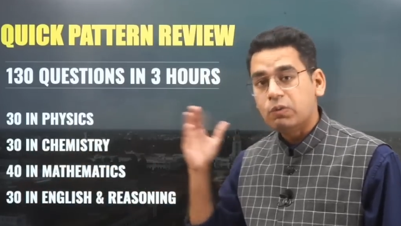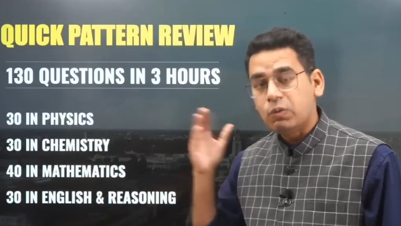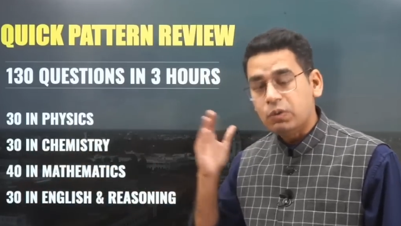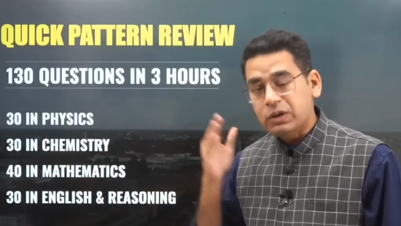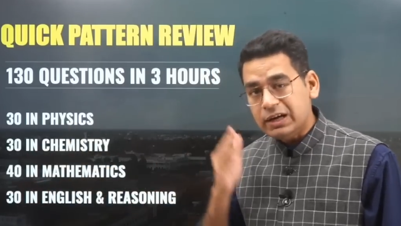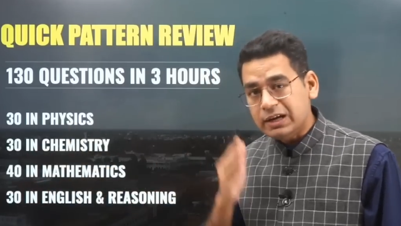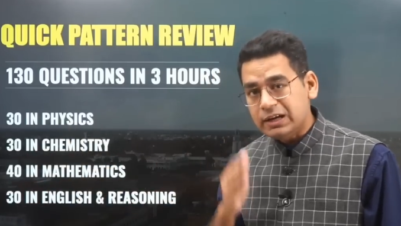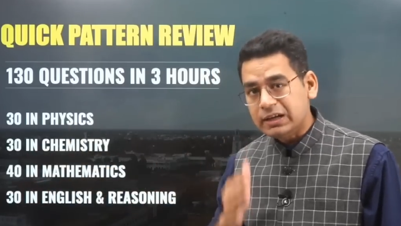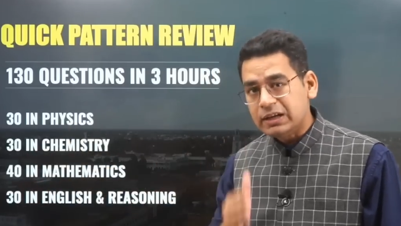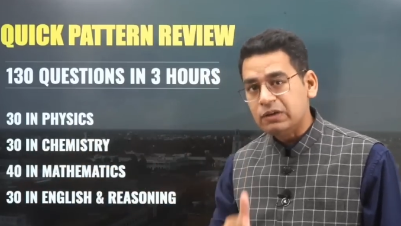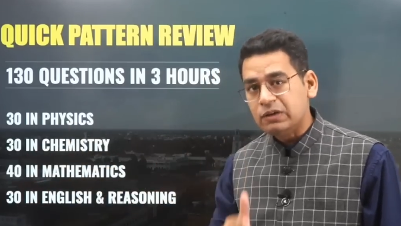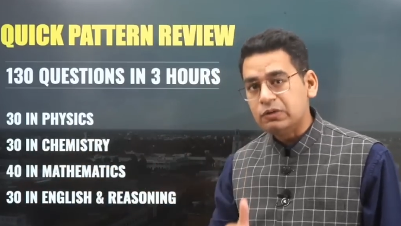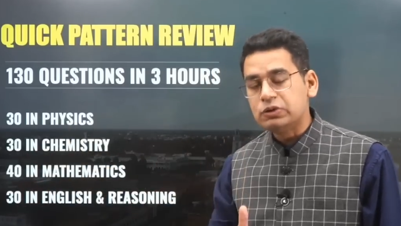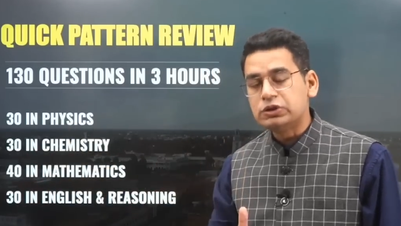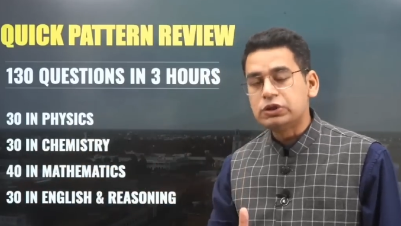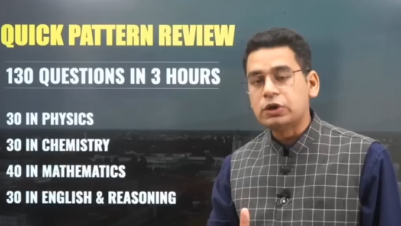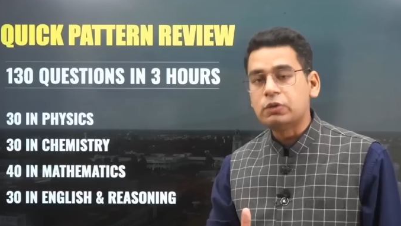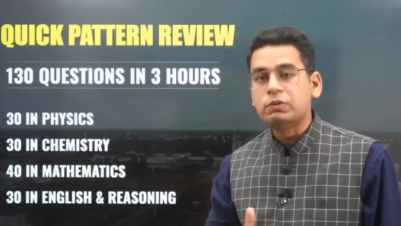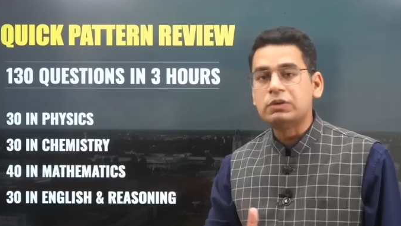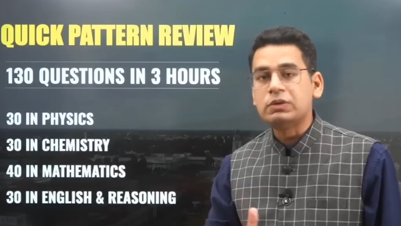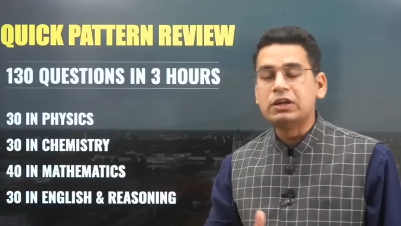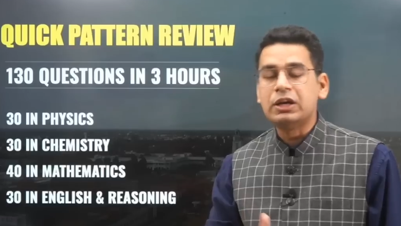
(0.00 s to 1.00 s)
only 10
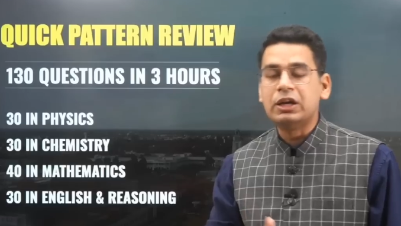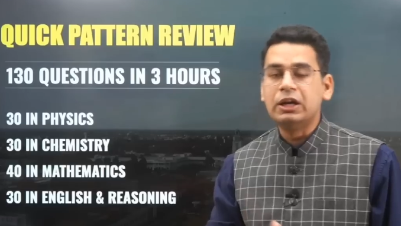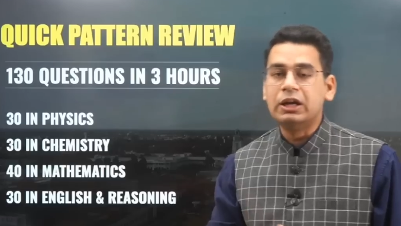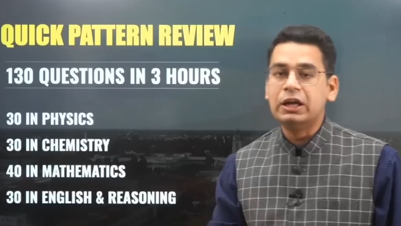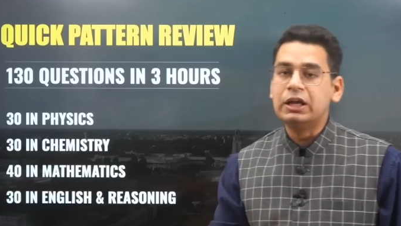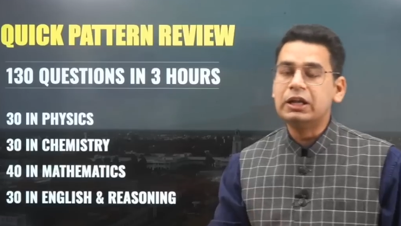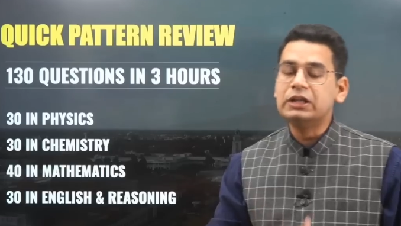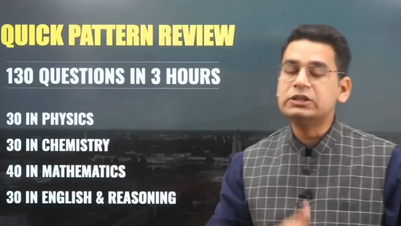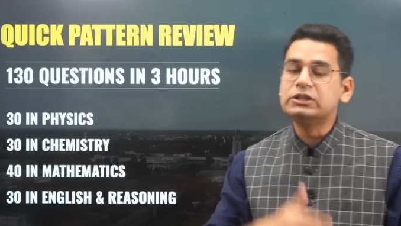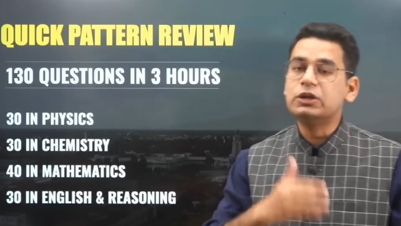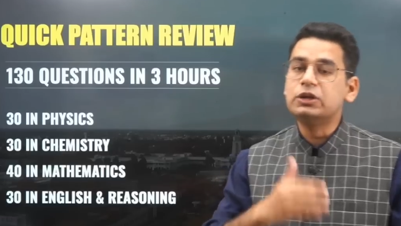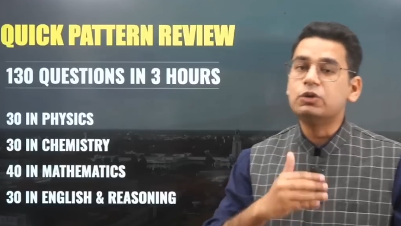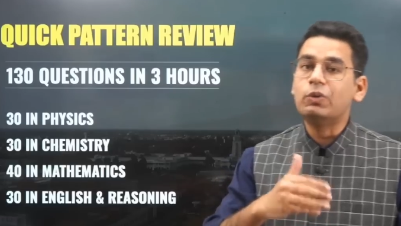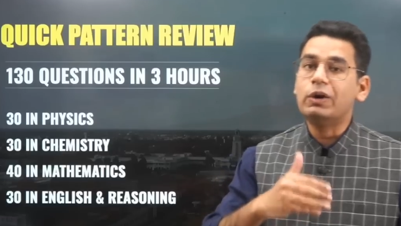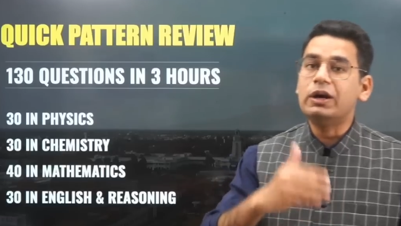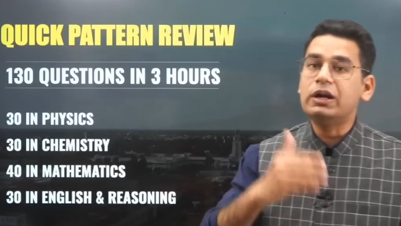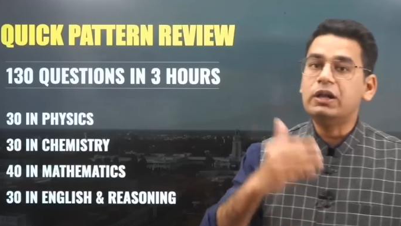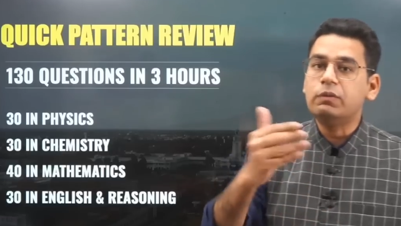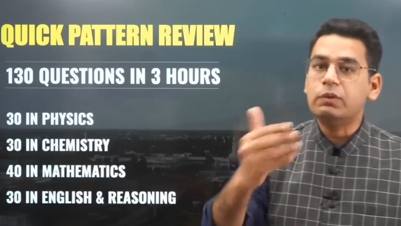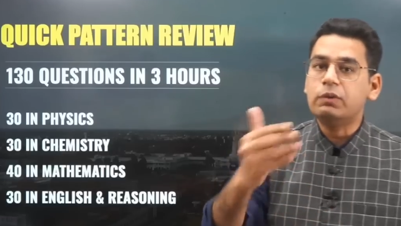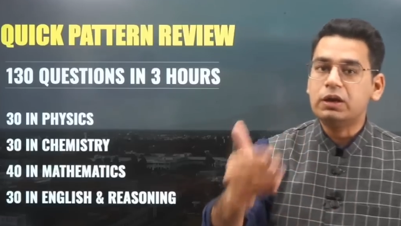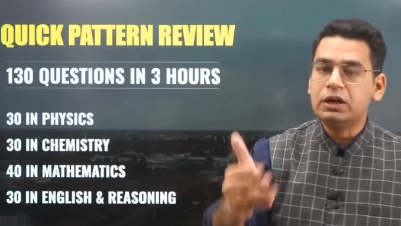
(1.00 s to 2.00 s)
questions were in English and
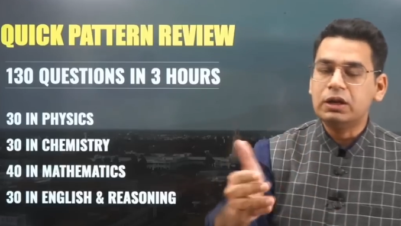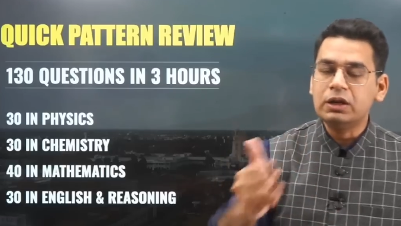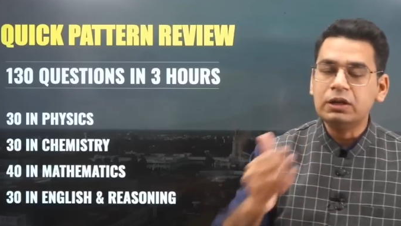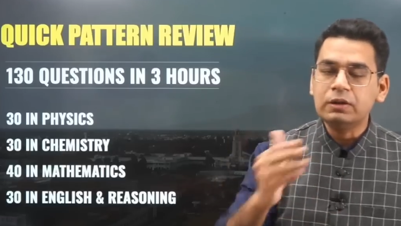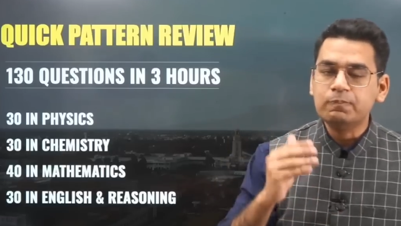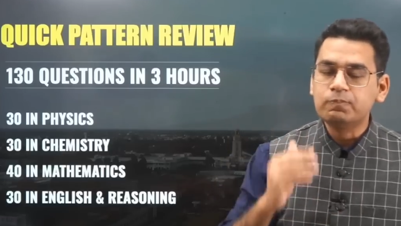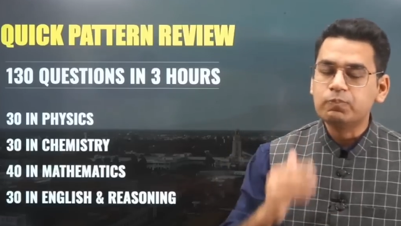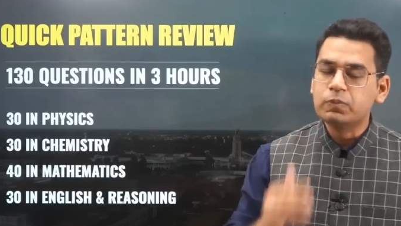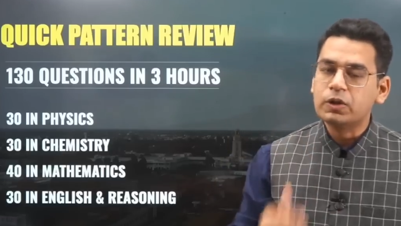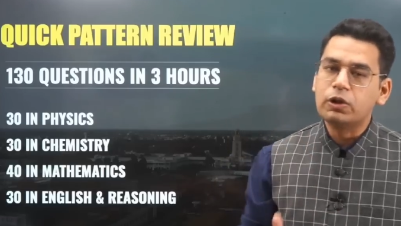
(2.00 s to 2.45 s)
20 were in